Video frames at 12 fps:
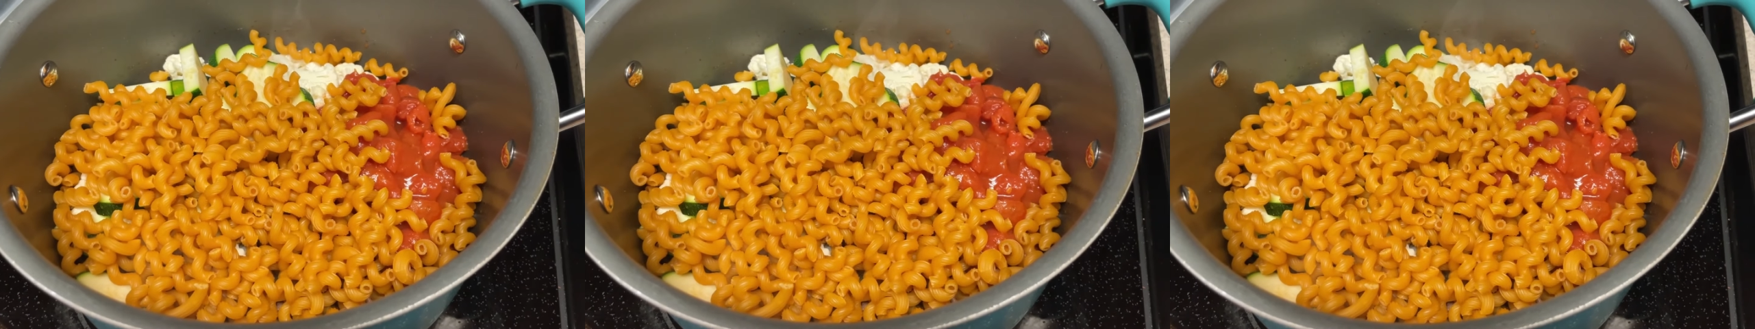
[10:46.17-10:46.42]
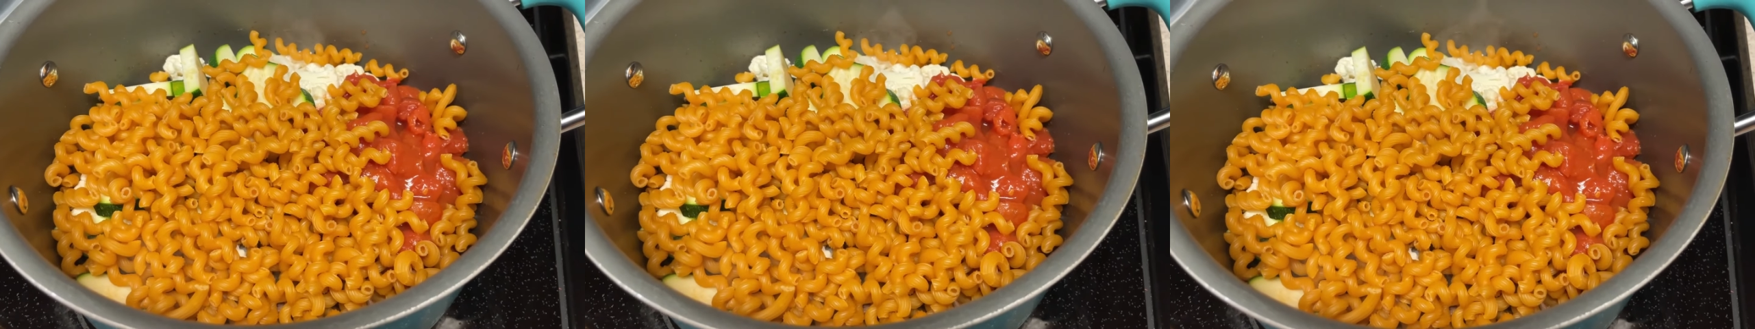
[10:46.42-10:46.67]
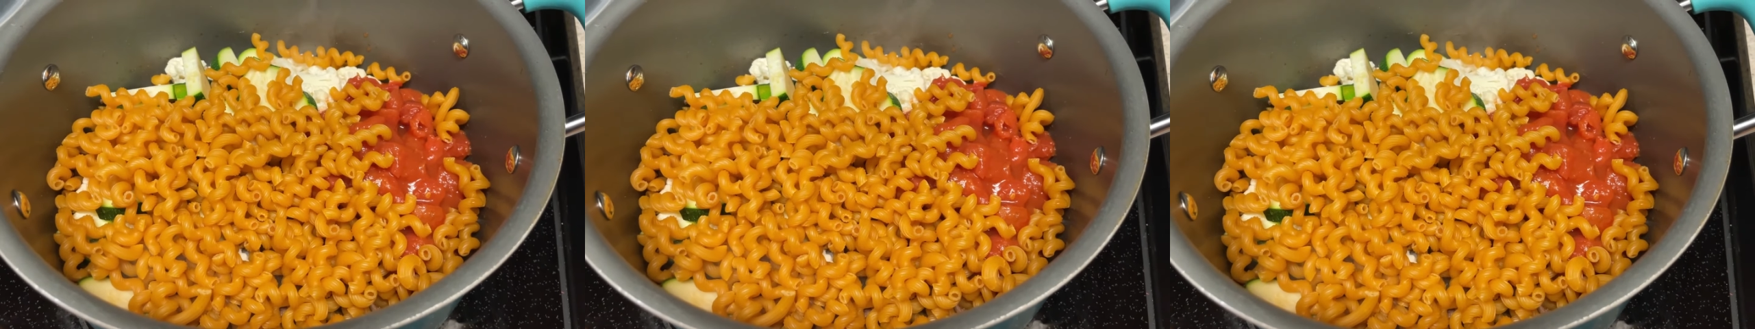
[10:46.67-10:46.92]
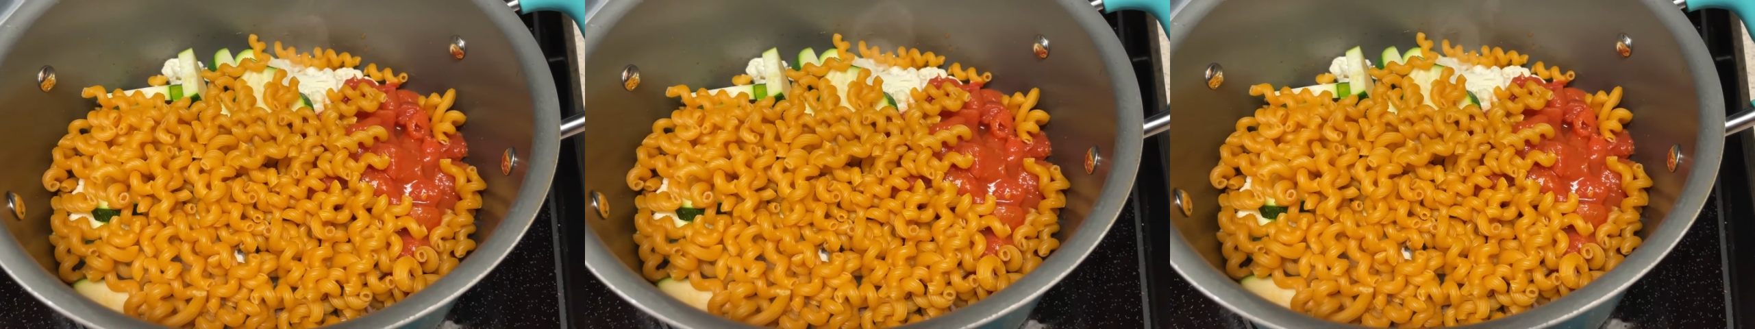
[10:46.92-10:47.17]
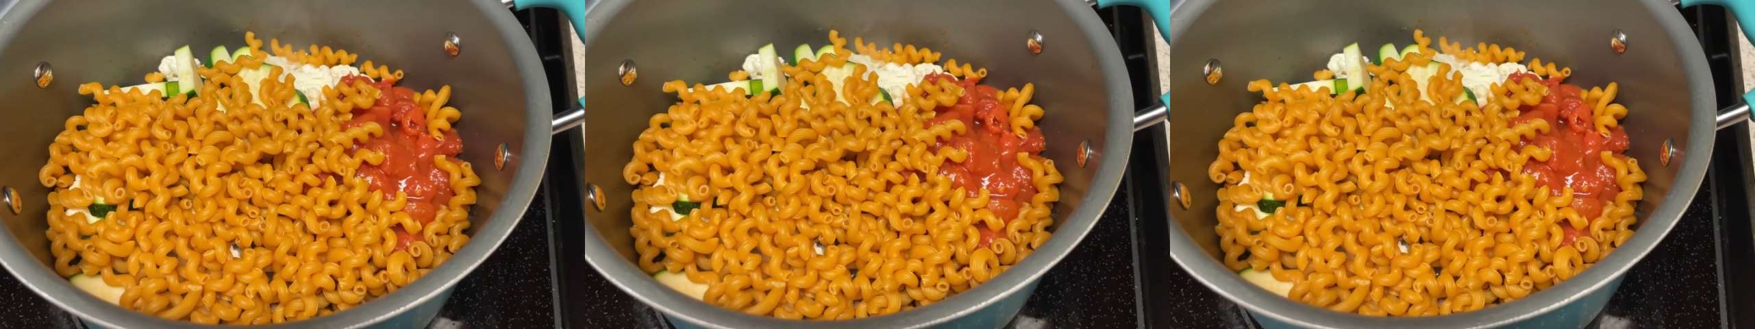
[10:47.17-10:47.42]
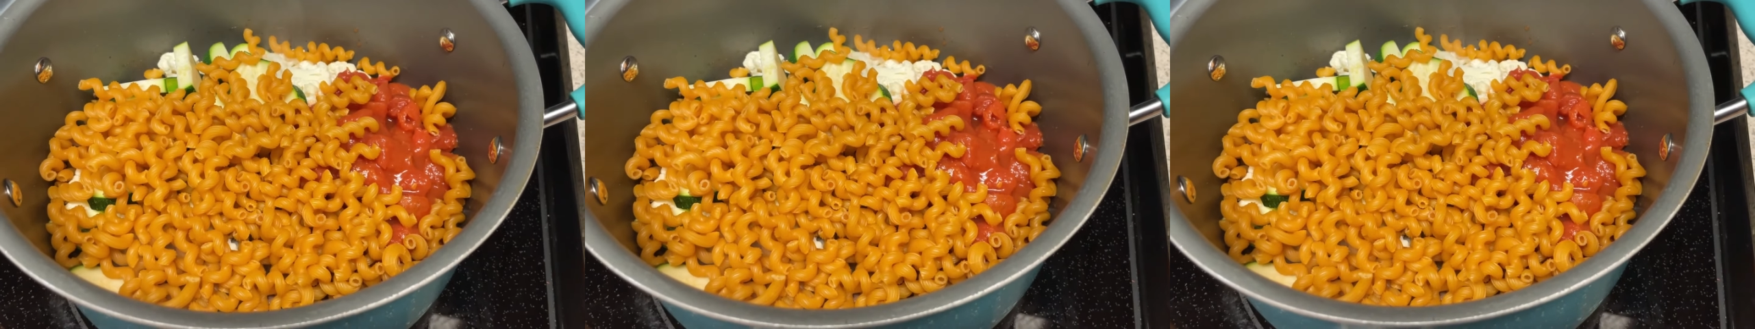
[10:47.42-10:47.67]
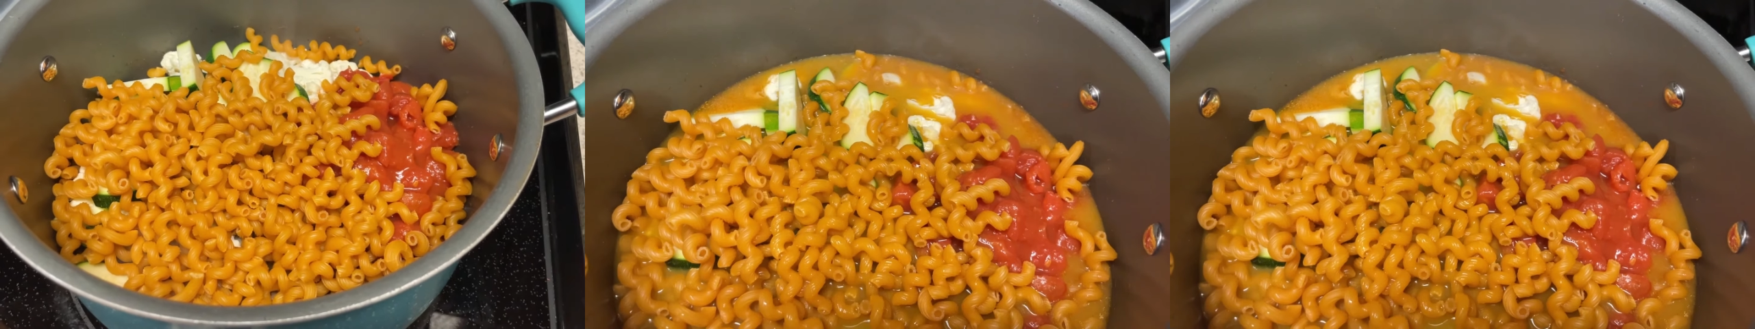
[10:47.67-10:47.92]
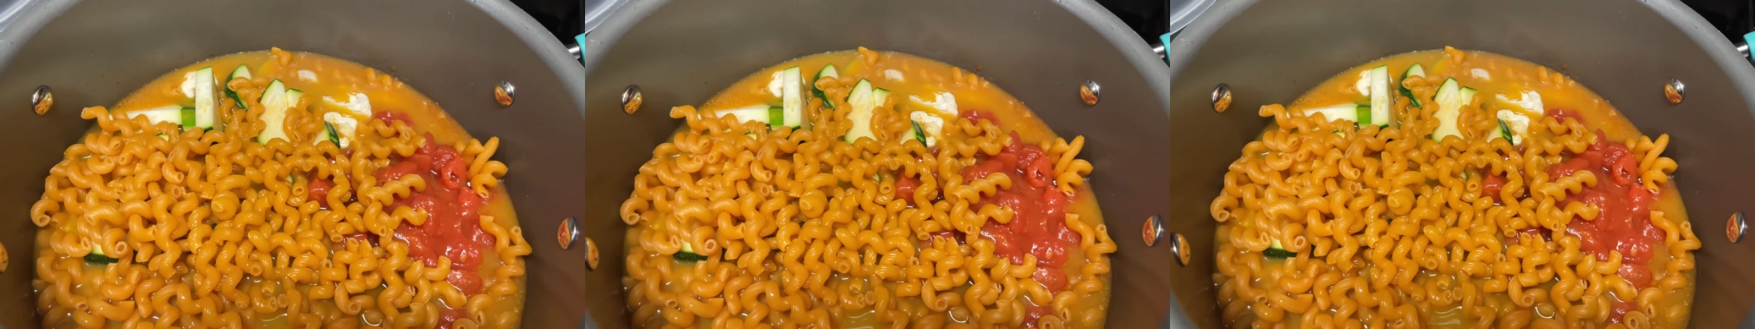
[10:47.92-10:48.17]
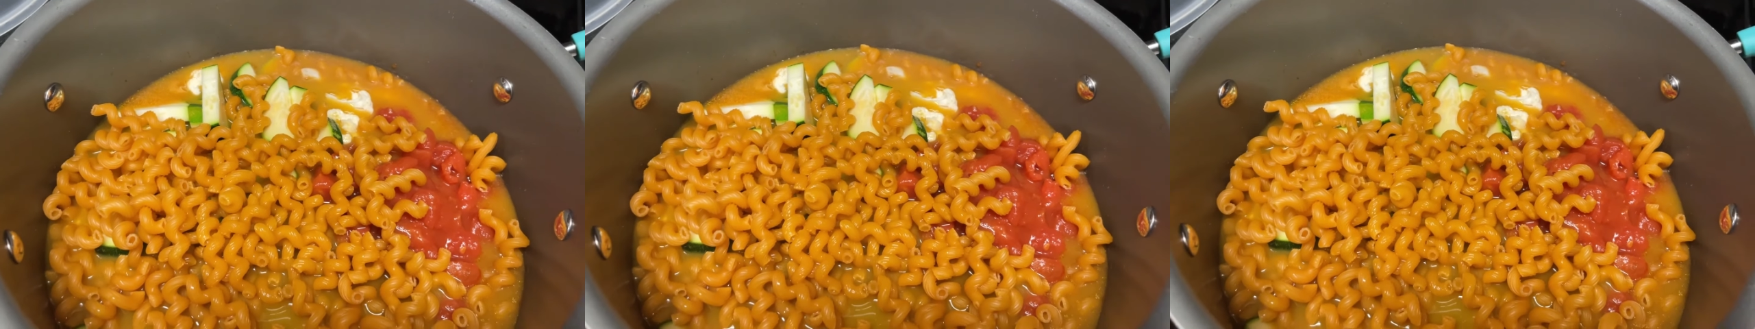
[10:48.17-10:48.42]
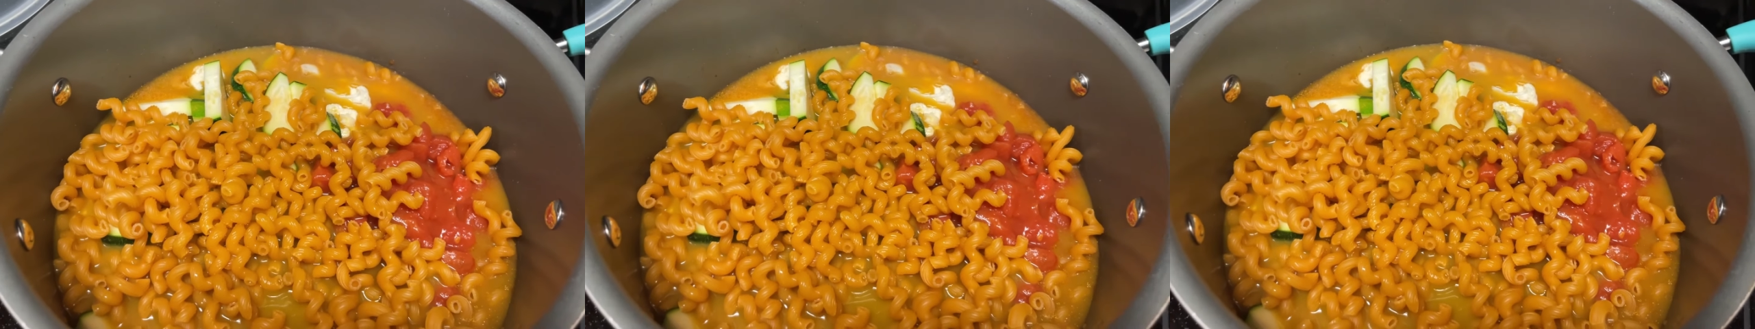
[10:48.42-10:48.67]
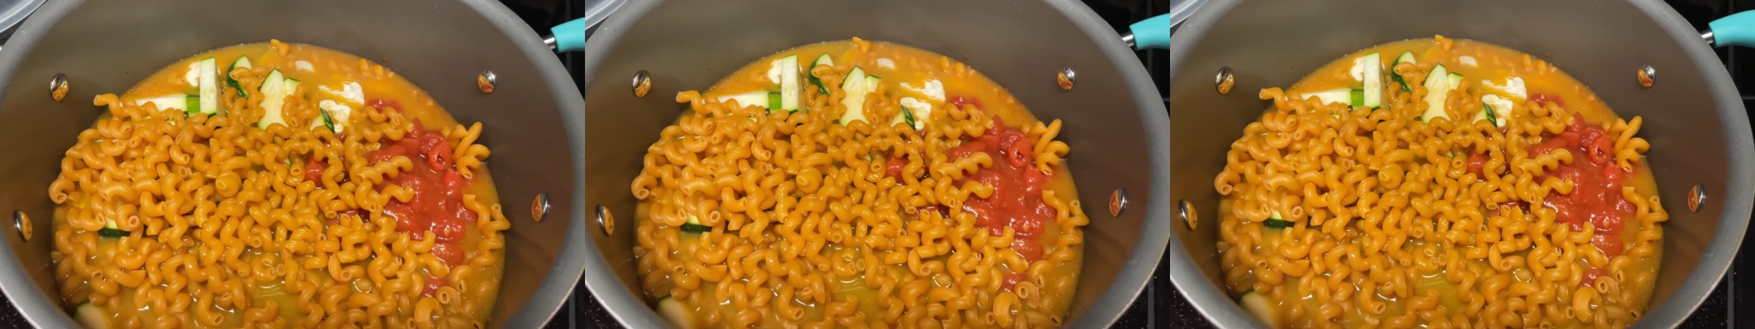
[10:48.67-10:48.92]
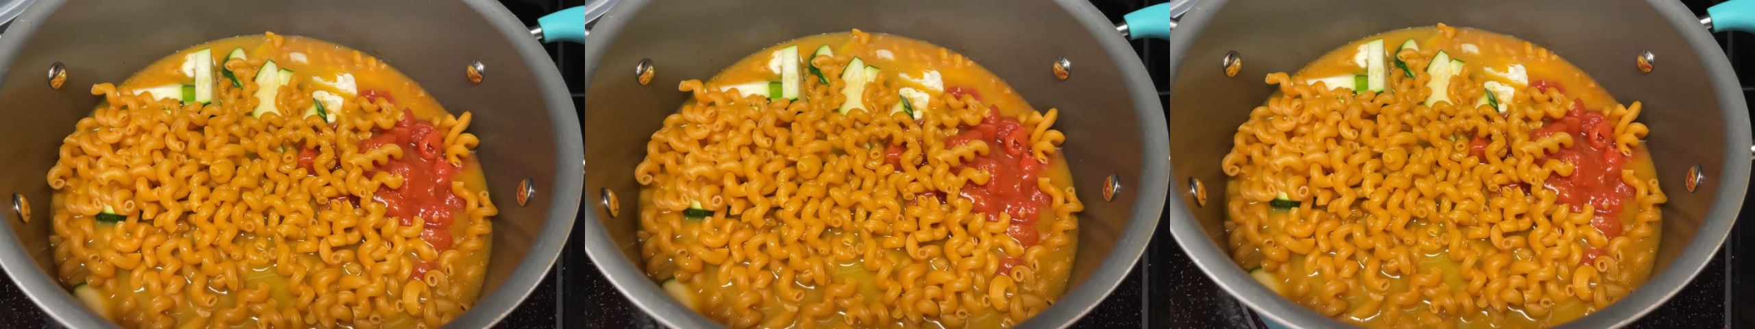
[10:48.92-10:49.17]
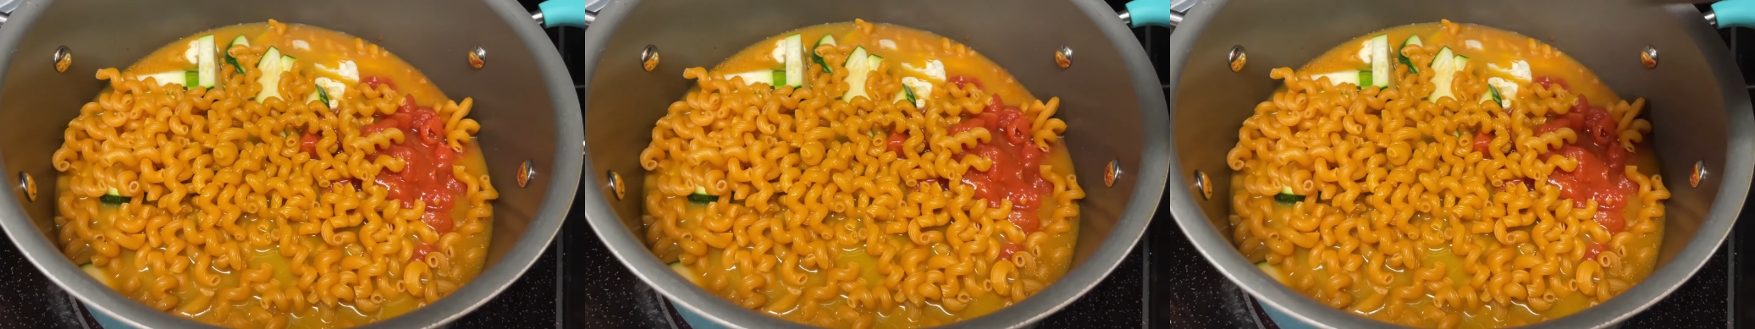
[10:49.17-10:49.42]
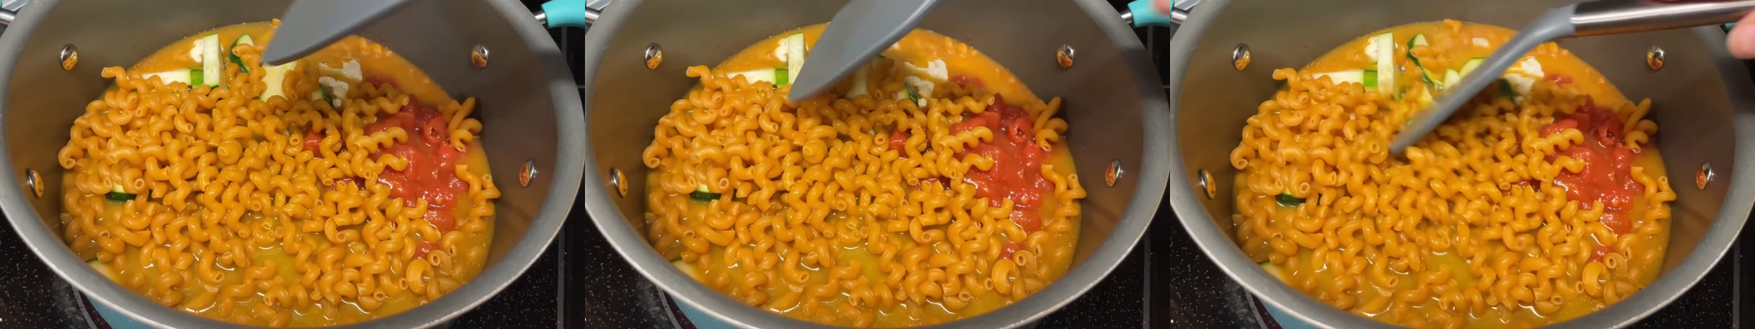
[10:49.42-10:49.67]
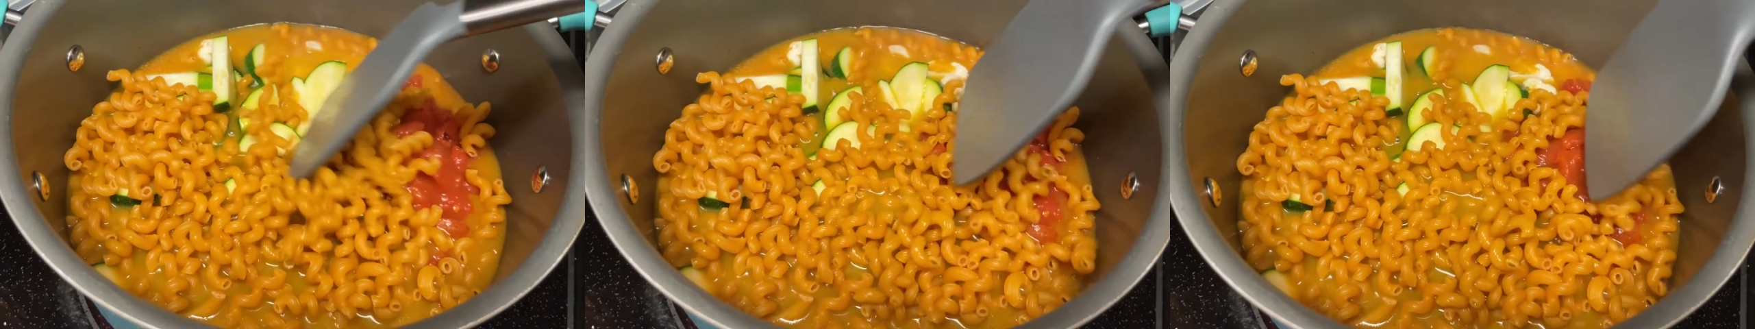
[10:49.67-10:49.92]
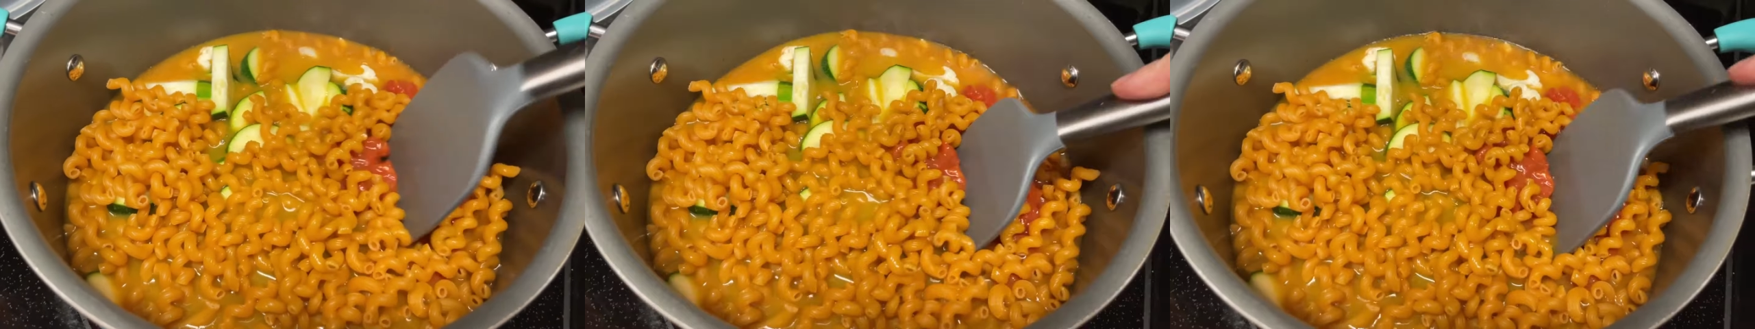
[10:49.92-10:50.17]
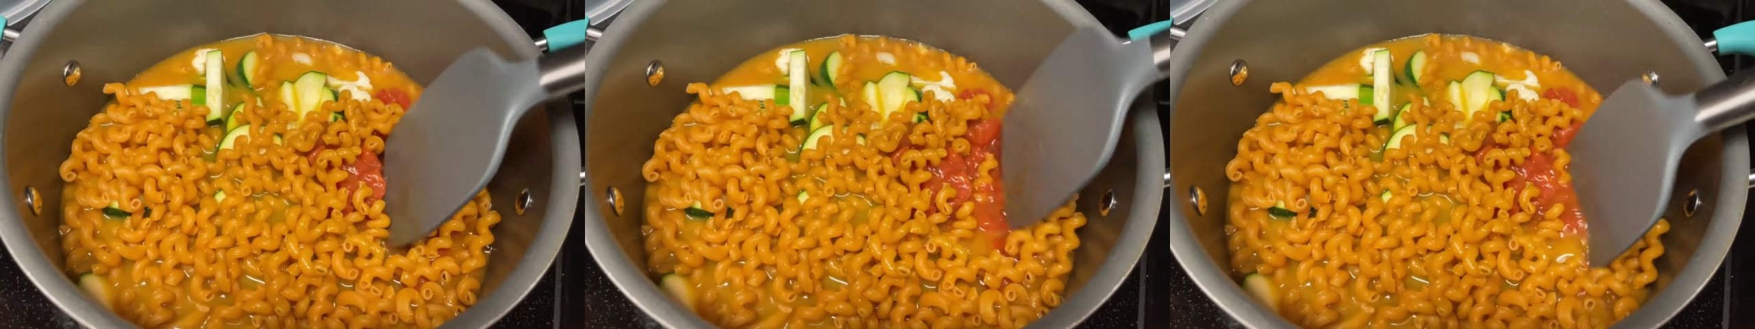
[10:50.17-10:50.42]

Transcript: No face is visible, so there are no lips to read.